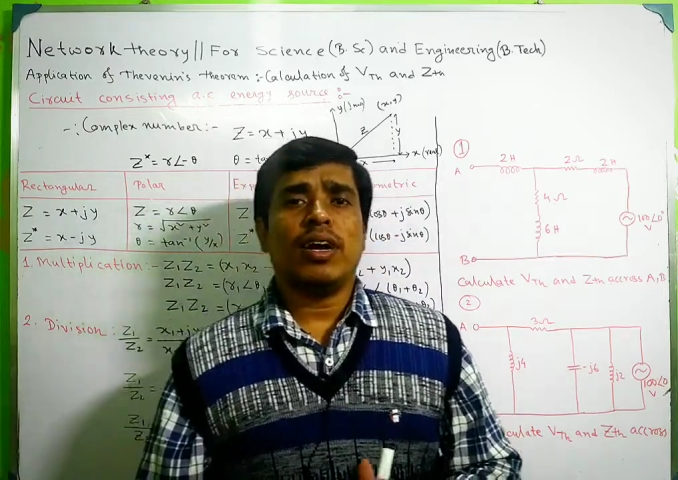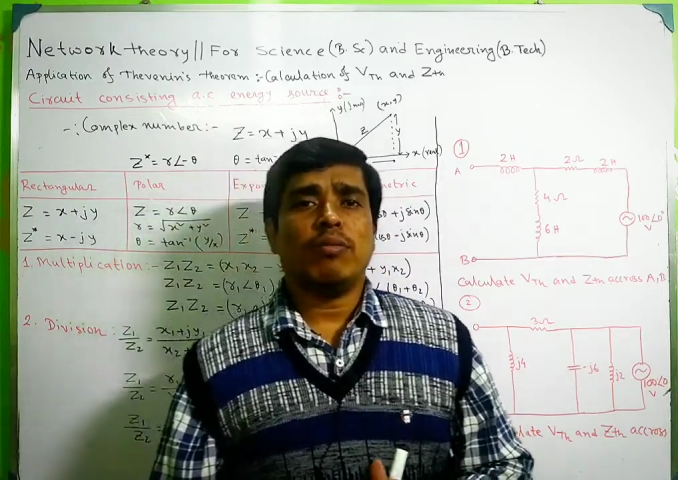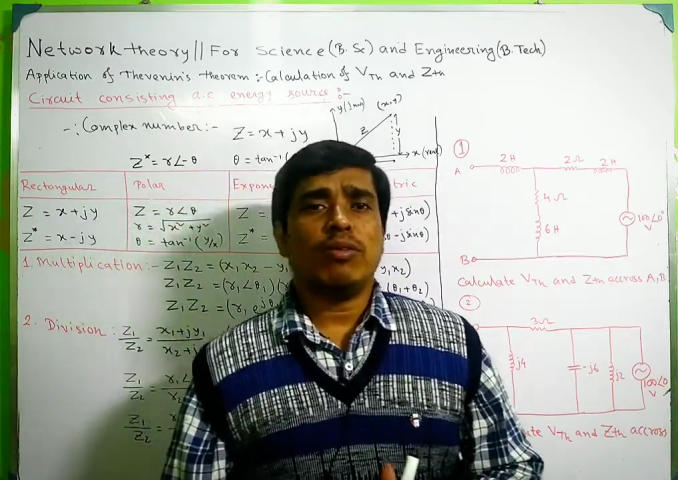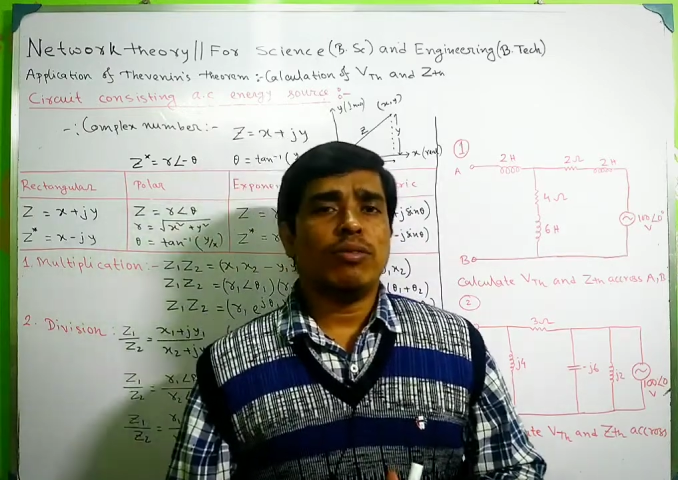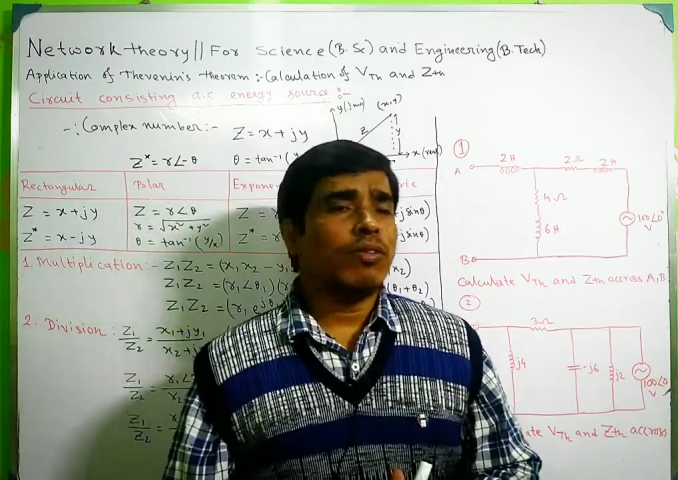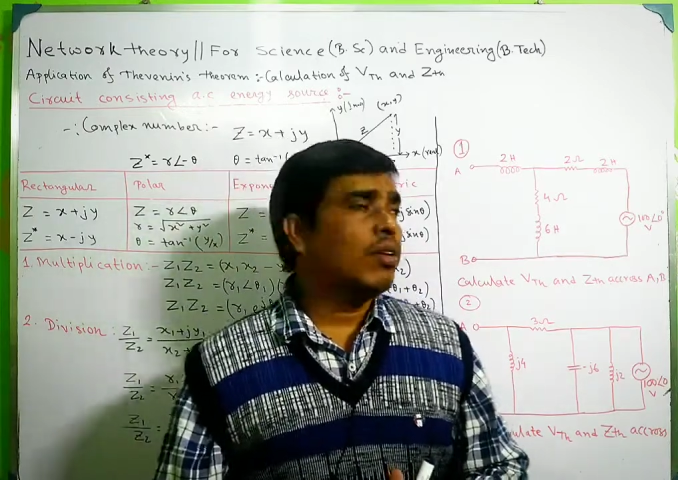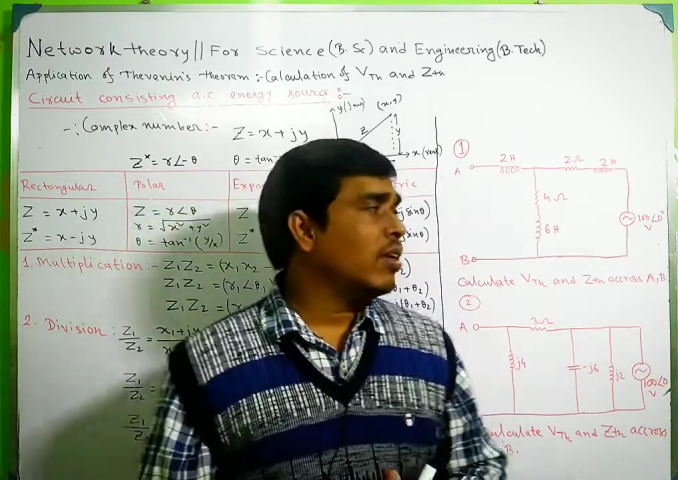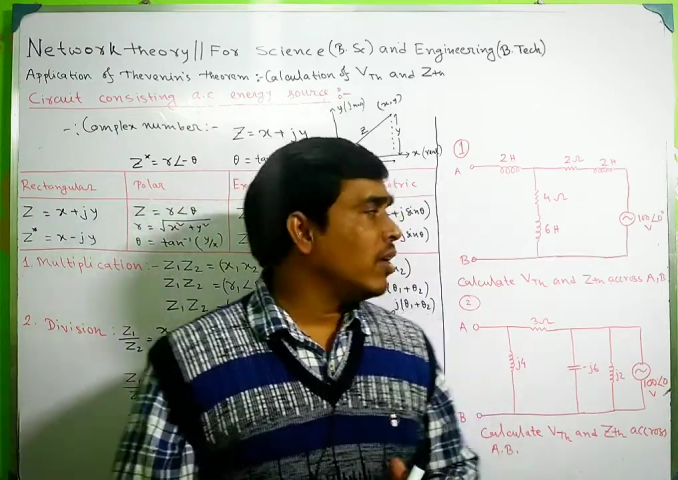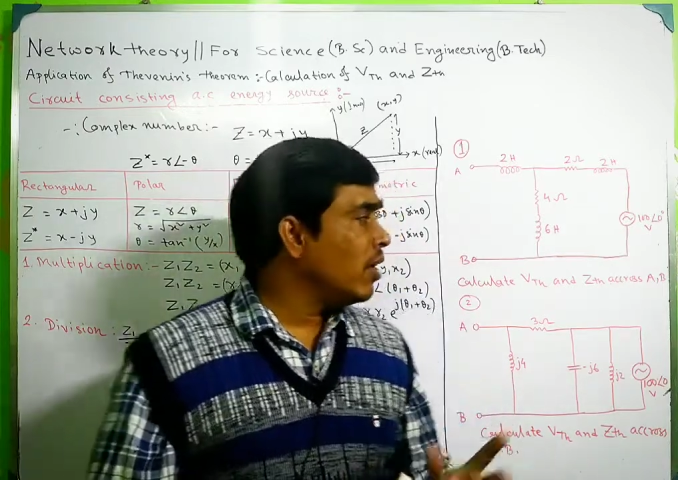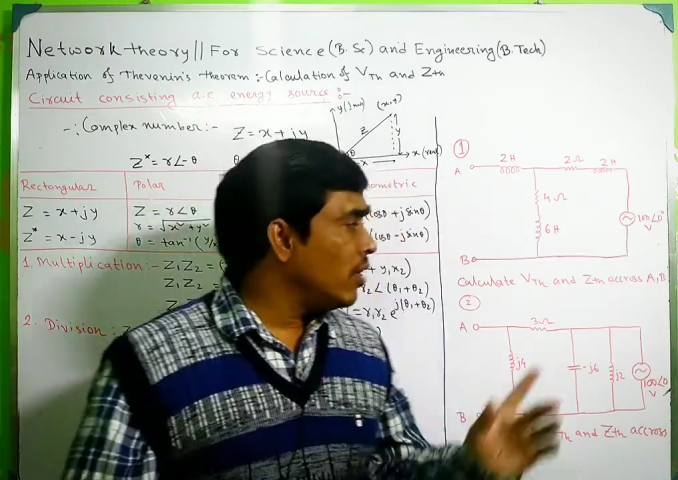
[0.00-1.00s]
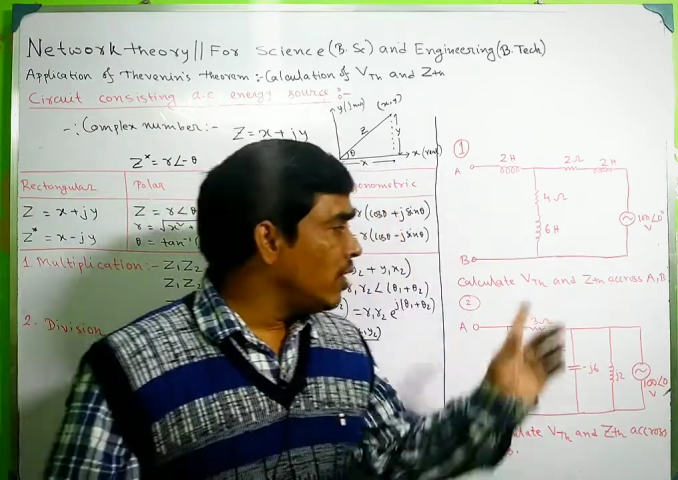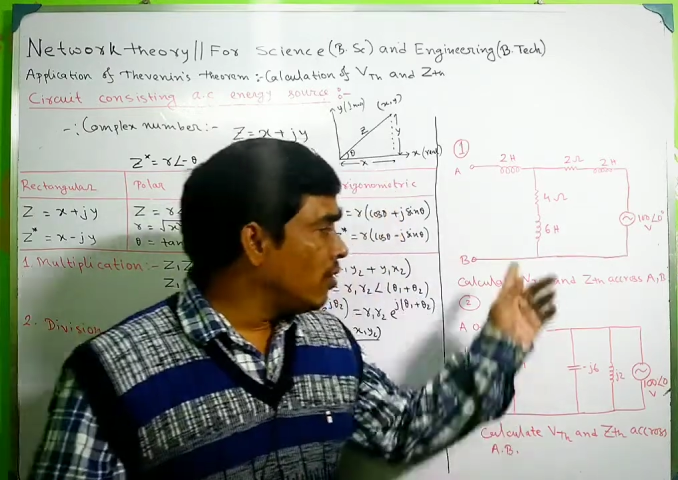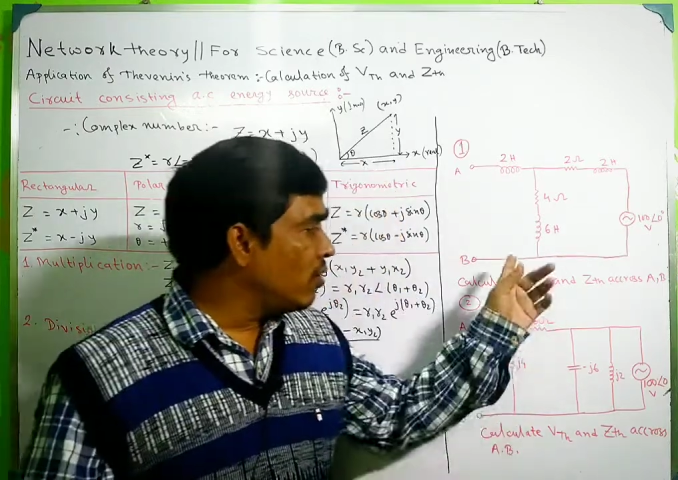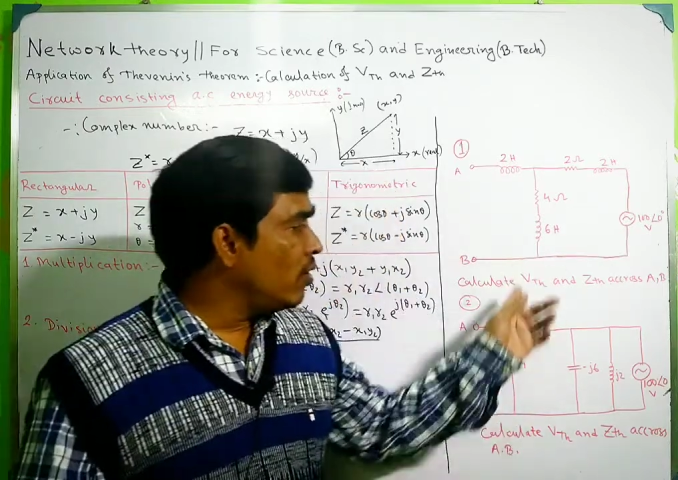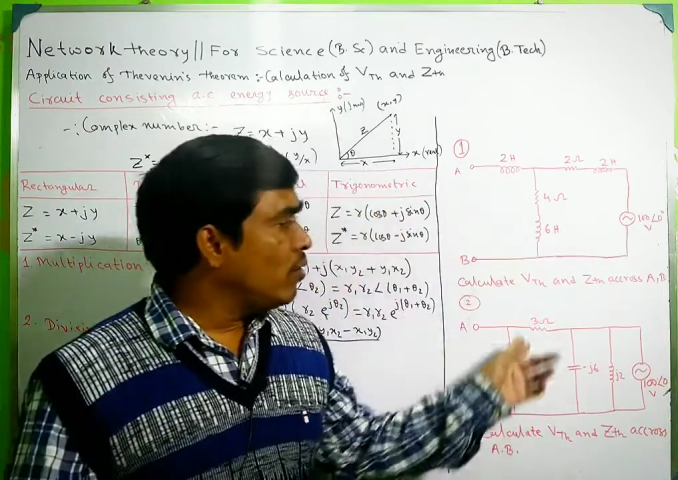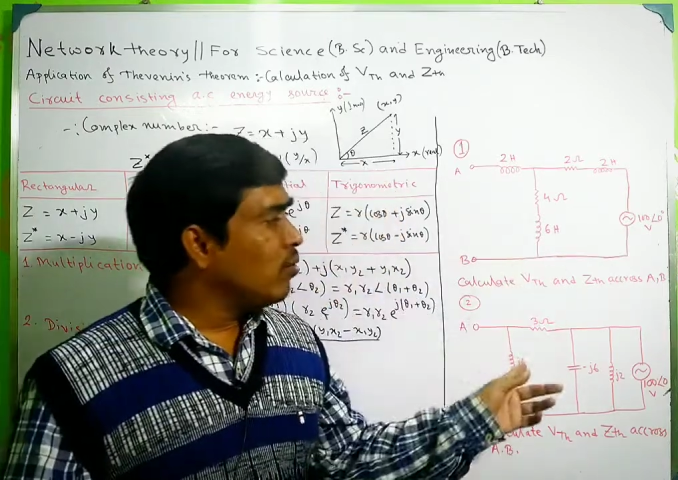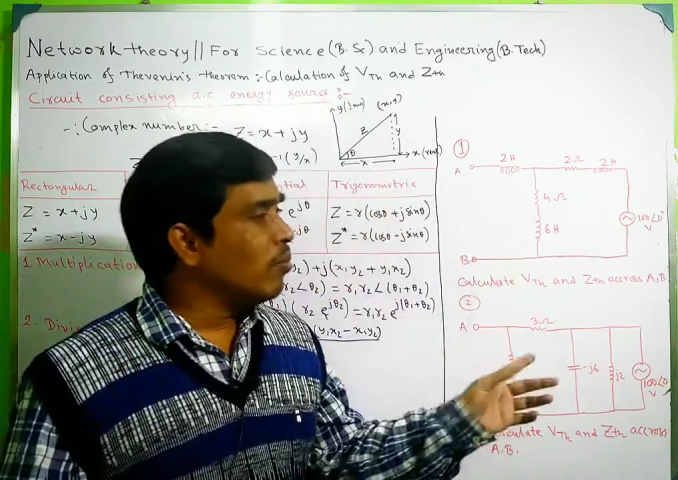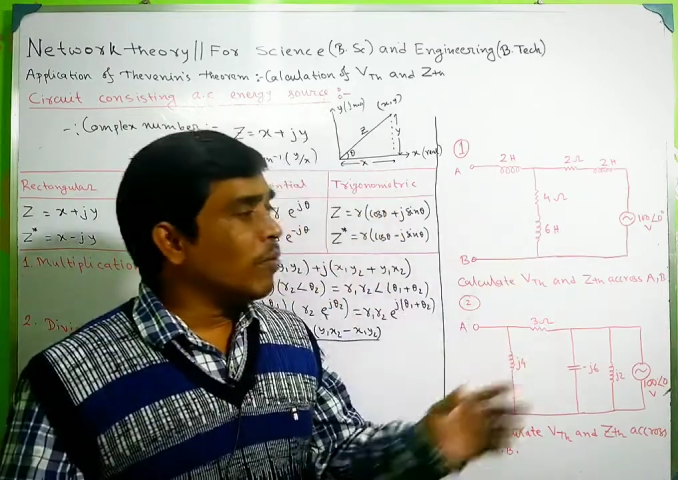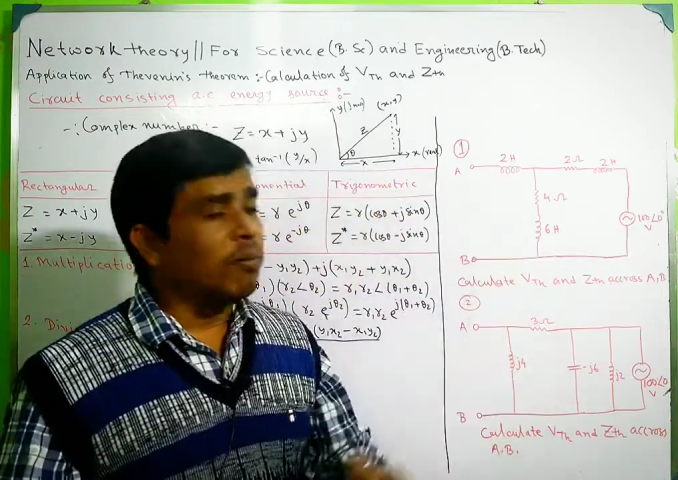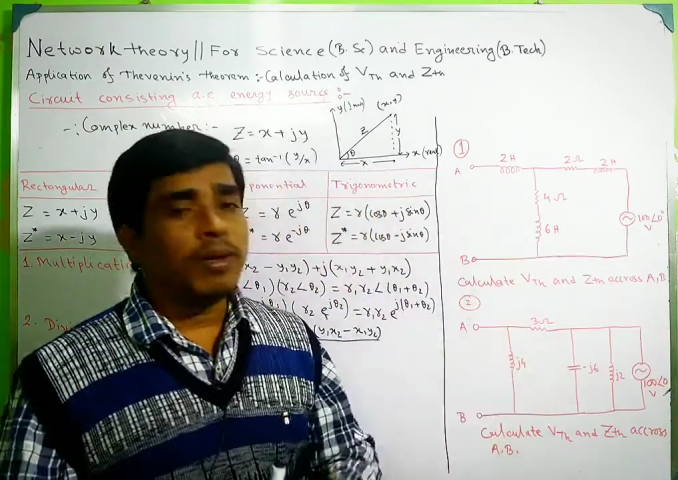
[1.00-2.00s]
about these two
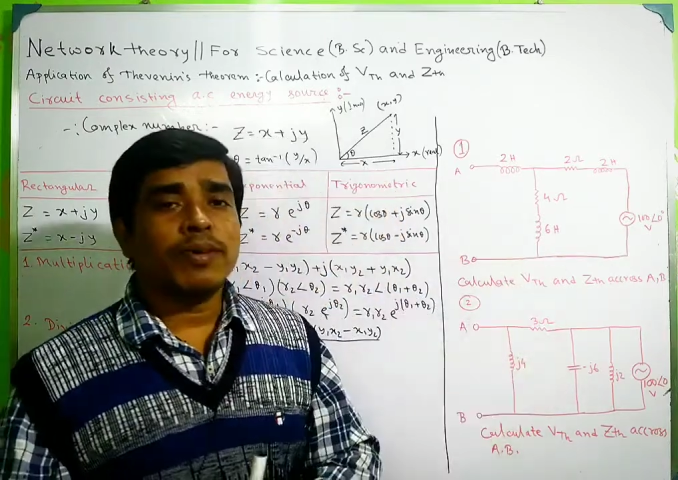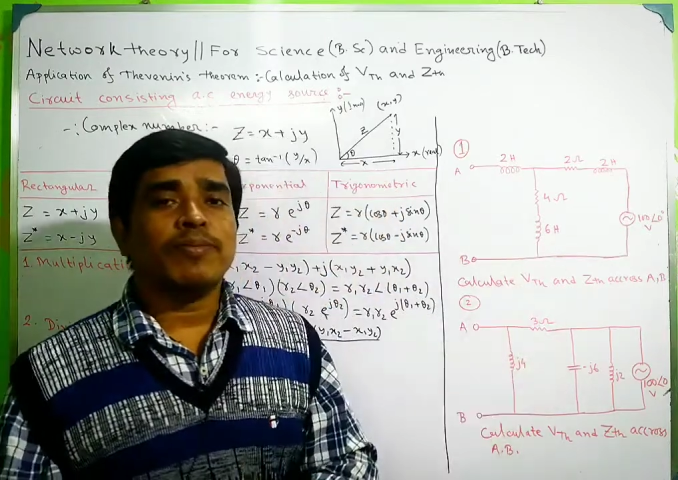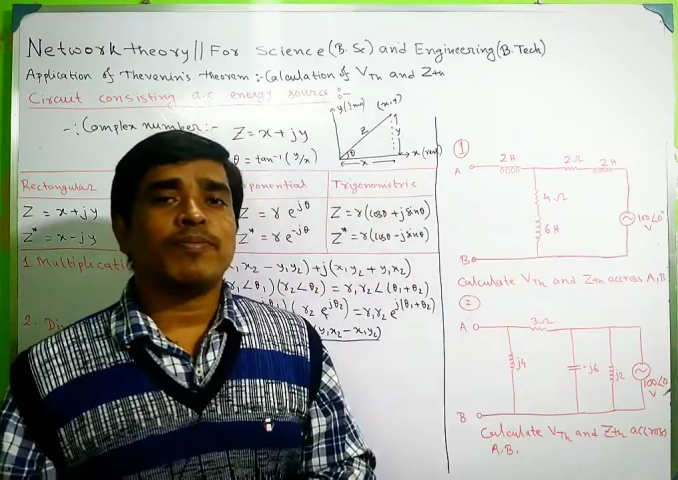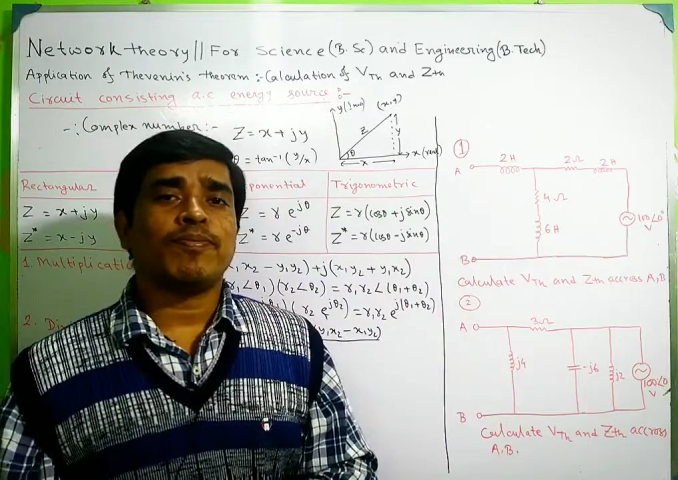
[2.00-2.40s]
problems.